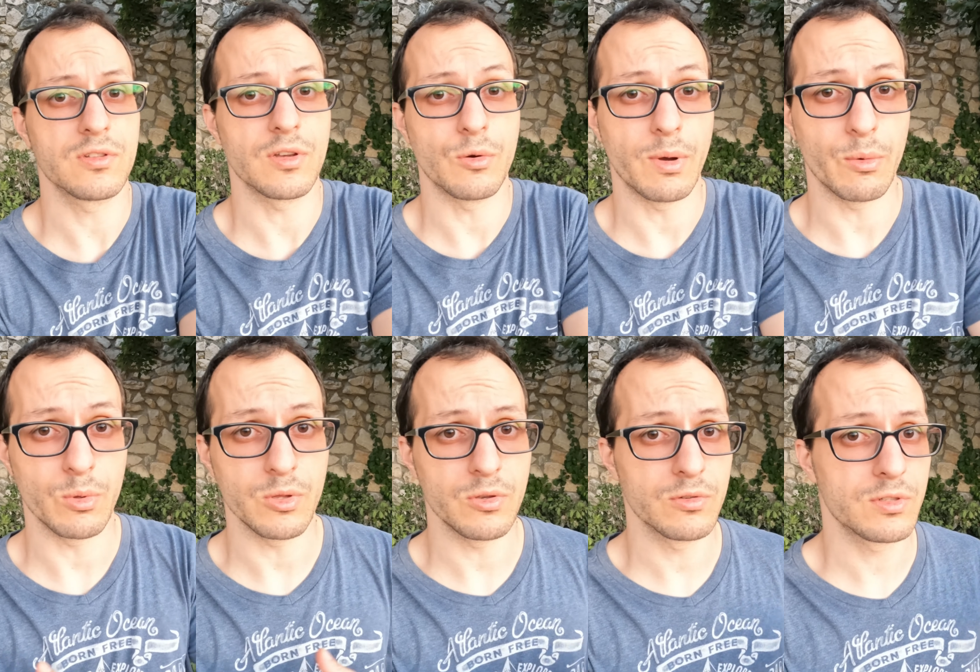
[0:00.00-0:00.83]
so I
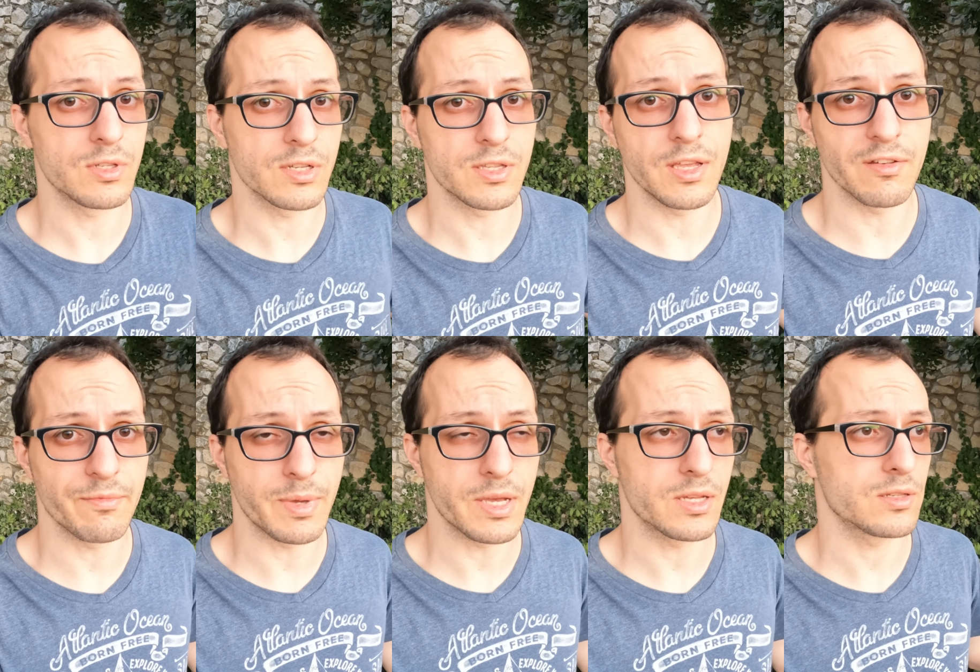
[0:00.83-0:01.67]
will use 60
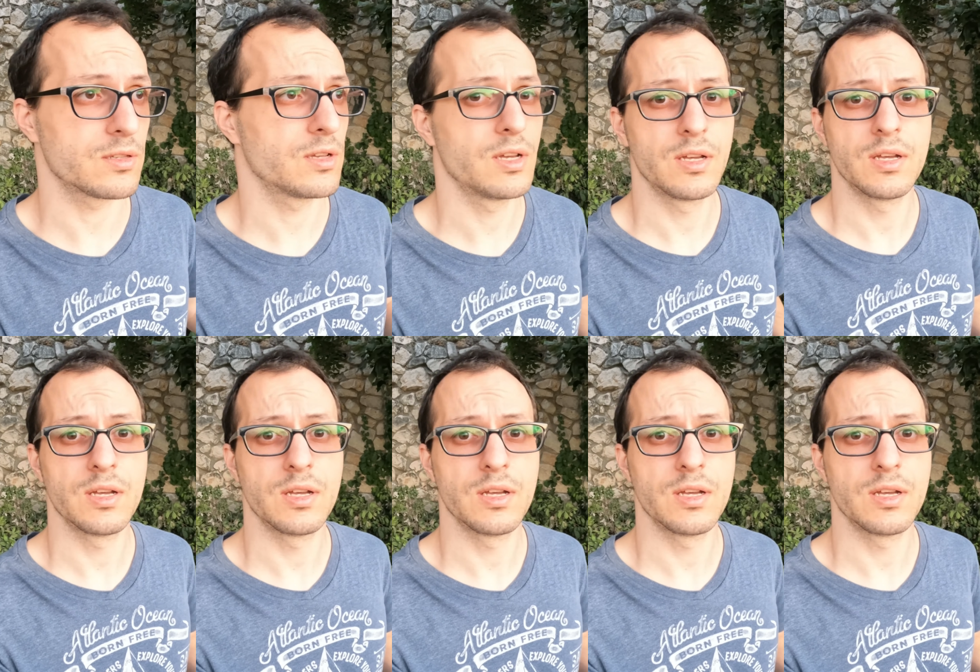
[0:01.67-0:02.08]
FPS.